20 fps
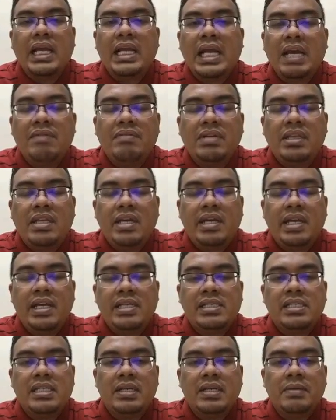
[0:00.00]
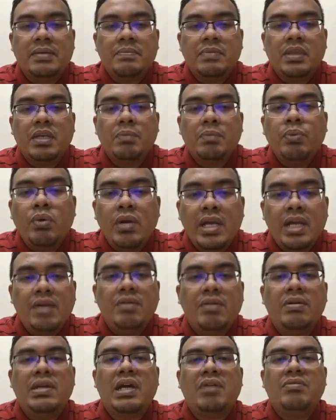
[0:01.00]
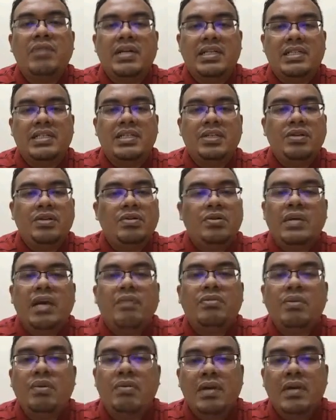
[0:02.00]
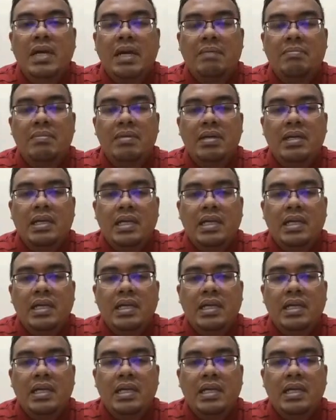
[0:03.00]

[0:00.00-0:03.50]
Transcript: Gravity is pulling you downwards. You don't have to overcome.